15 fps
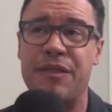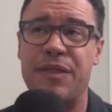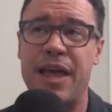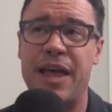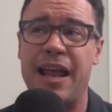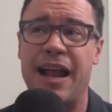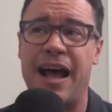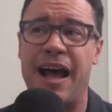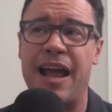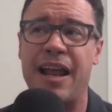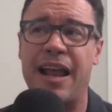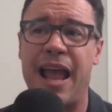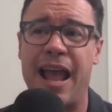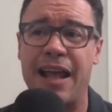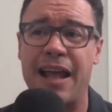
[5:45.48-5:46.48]
That
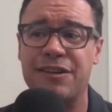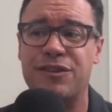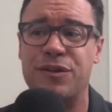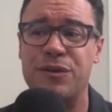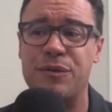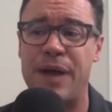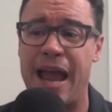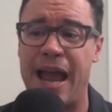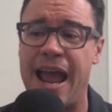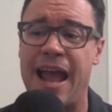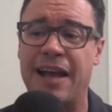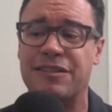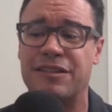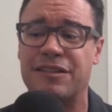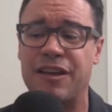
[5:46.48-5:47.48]
I had to
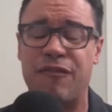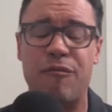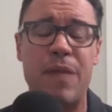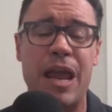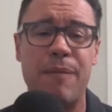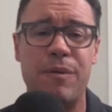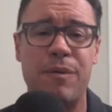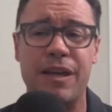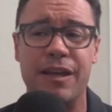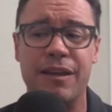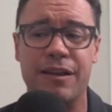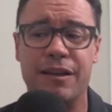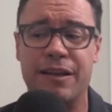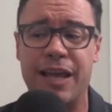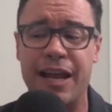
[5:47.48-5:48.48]
ask if
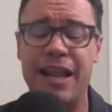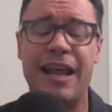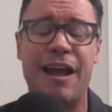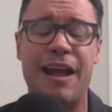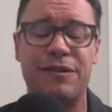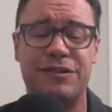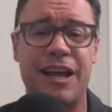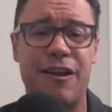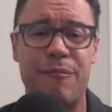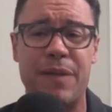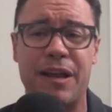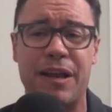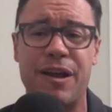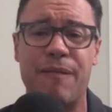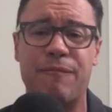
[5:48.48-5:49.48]
maybe getting outside of
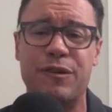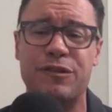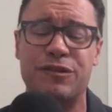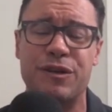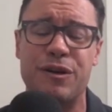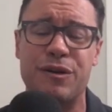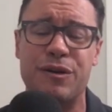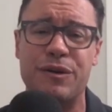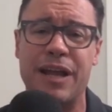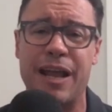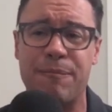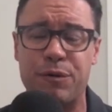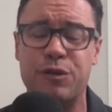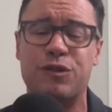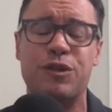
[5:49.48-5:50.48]
my comfort zone
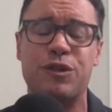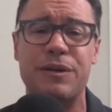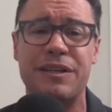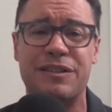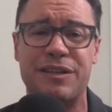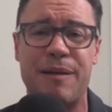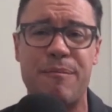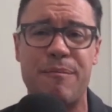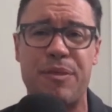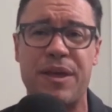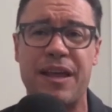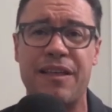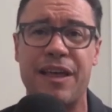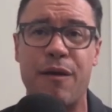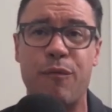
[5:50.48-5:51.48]
and pursuing
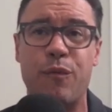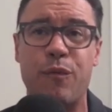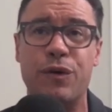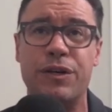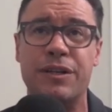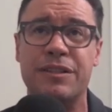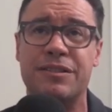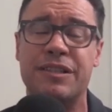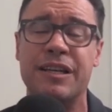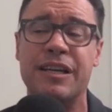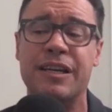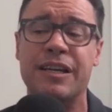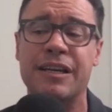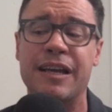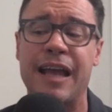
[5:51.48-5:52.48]
something that was
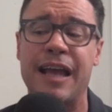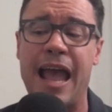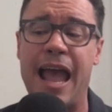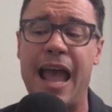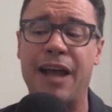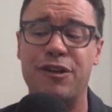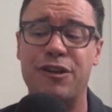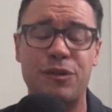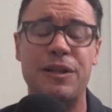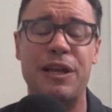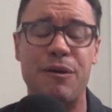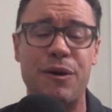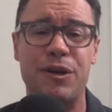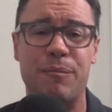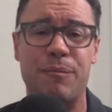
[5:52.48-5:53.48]
actually
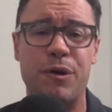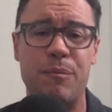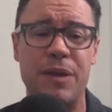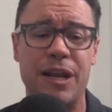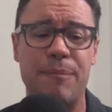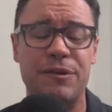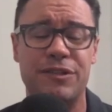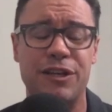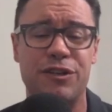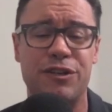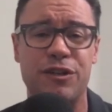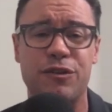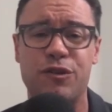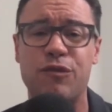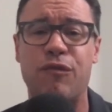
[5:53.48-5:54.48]
going to put me in a
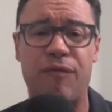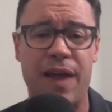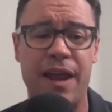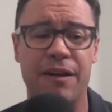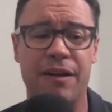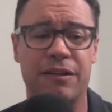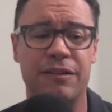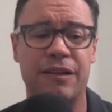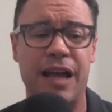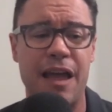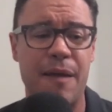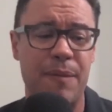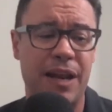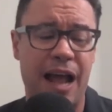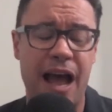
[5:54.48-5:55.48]
position to fail. I,
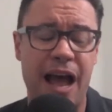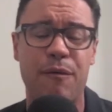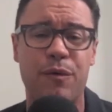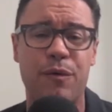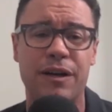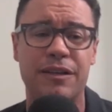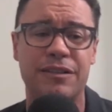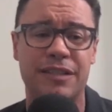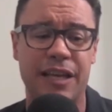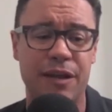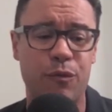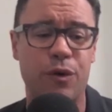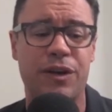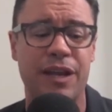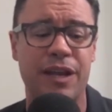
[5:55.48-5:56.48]
I mean, I was
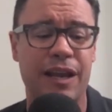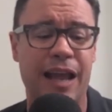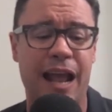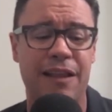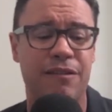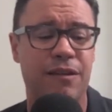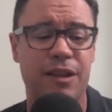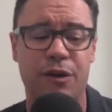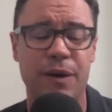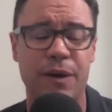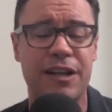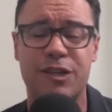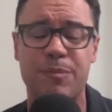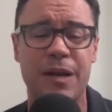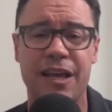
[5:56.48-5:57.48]
in working at the
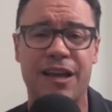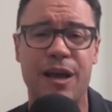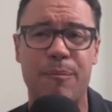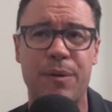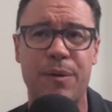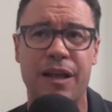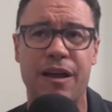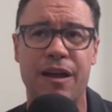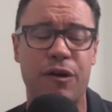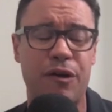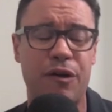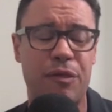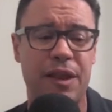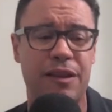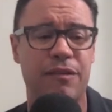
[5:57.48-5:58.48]
greatest media company on
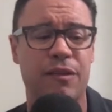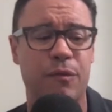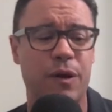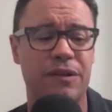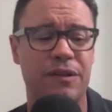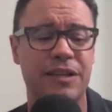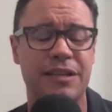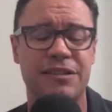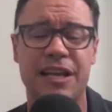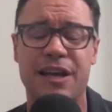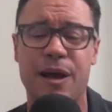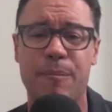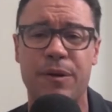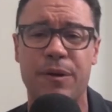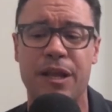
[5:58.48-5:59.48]
earth, at the Walt Disney
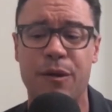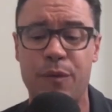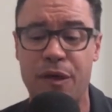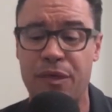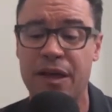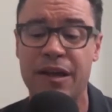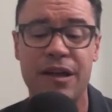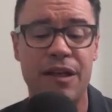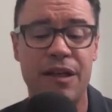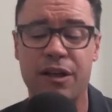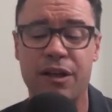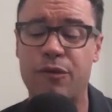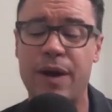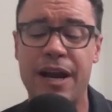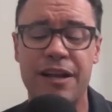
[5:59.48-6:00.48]
Company, with
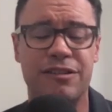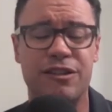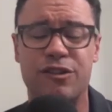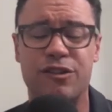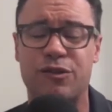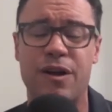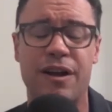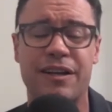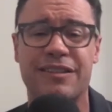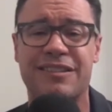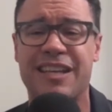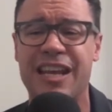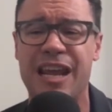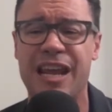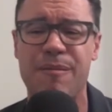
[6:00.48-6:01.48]
the greatest and
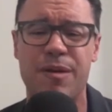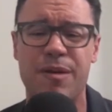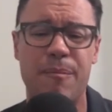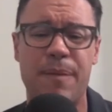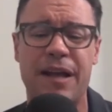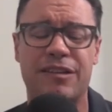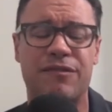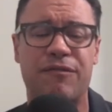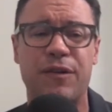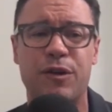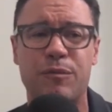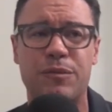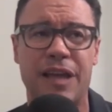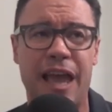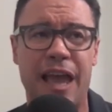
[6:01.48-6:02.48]
strongest team and the best
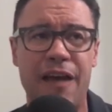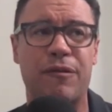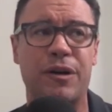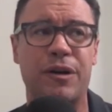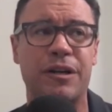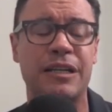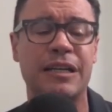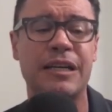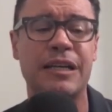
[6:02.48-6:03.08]
films ever.